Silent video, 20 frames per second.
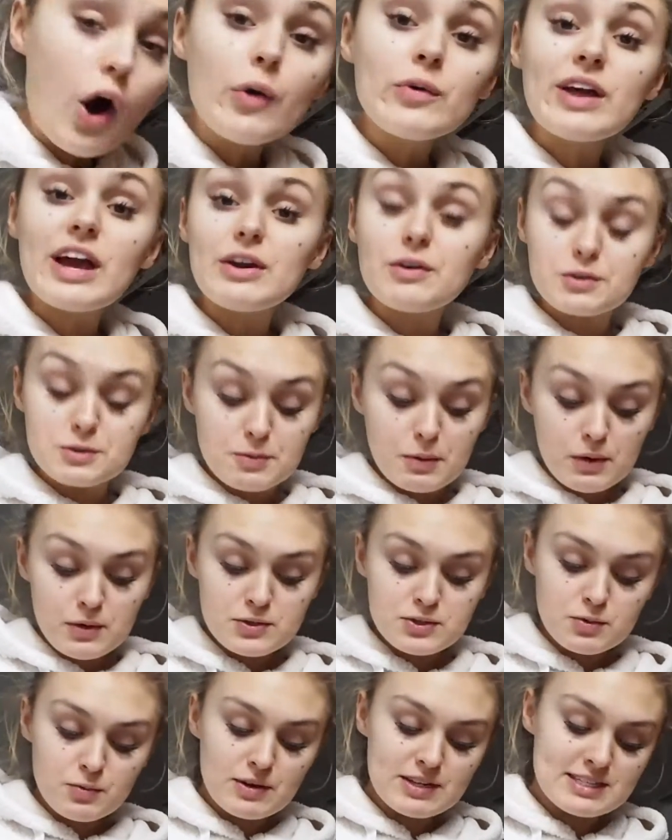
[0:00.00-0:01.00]
Oh yeah, you're
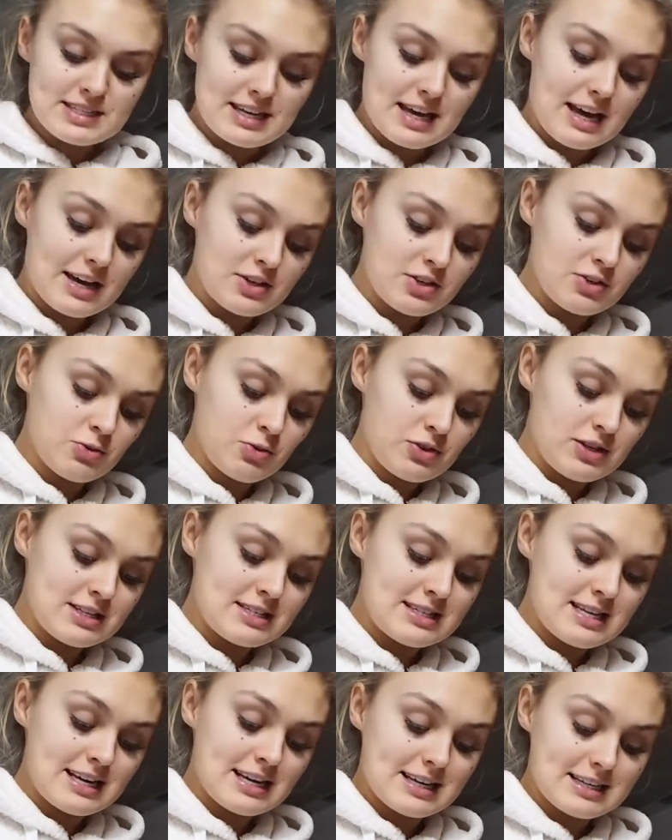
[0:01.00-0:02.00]
supposed to whisk it and do all
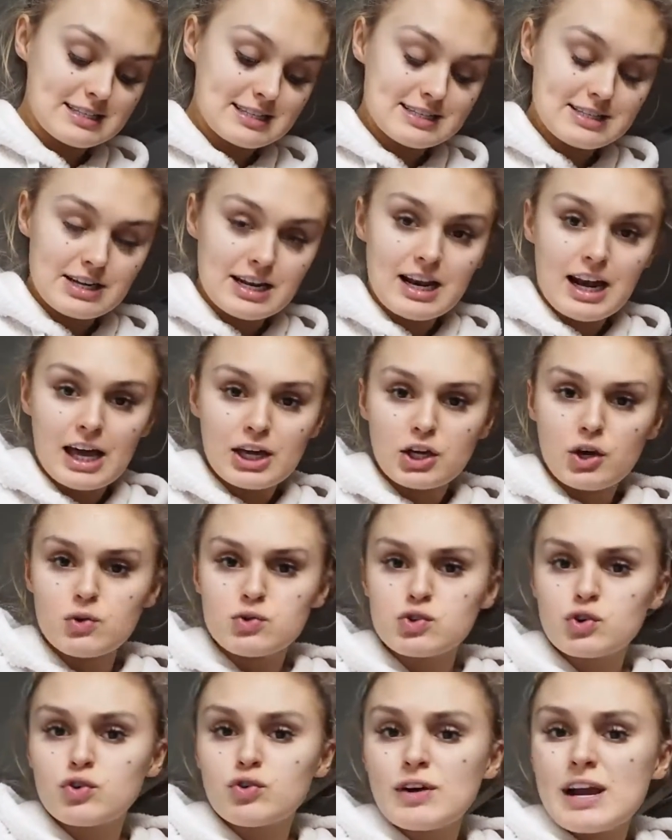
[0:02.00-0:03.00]
these things until it like
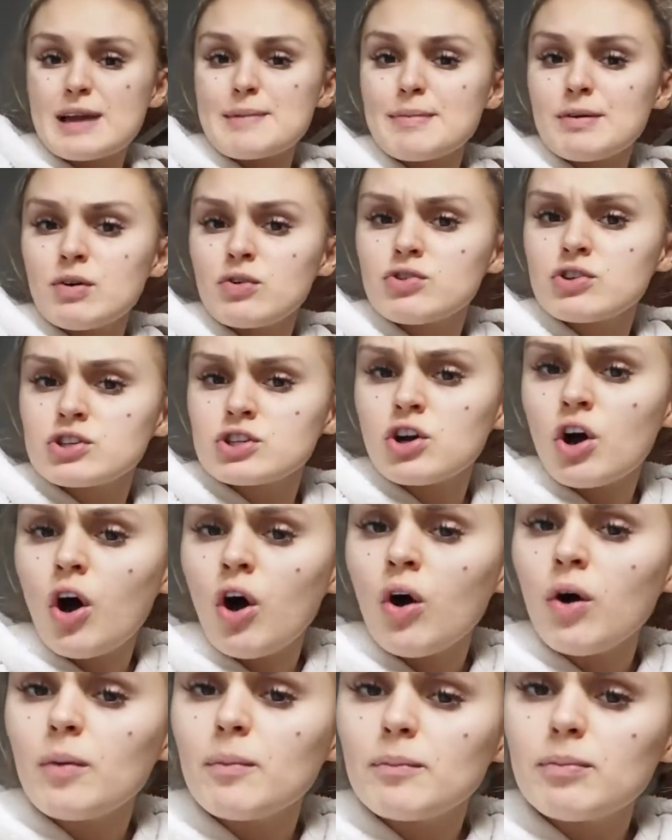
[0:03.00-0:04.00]
goes creamy on the
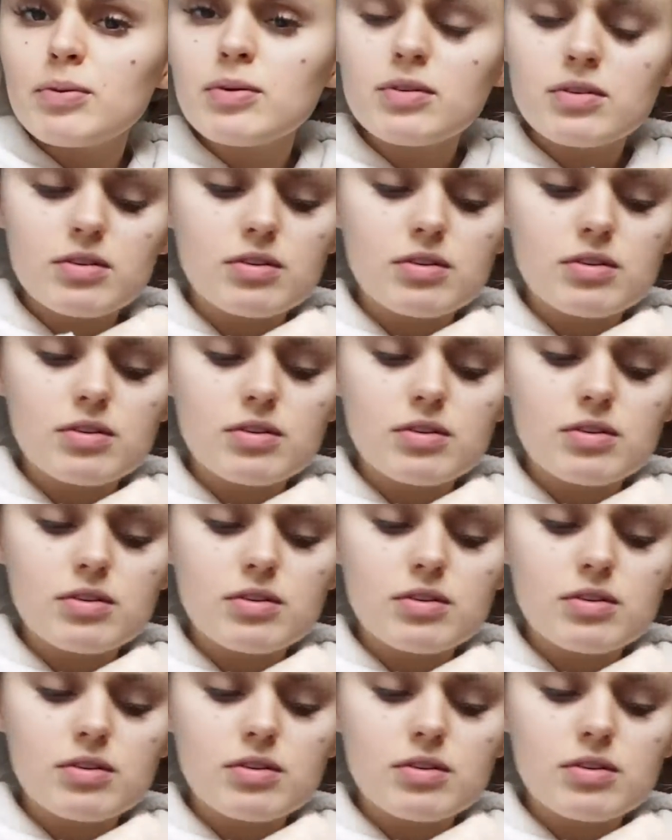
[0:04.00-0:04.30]
top.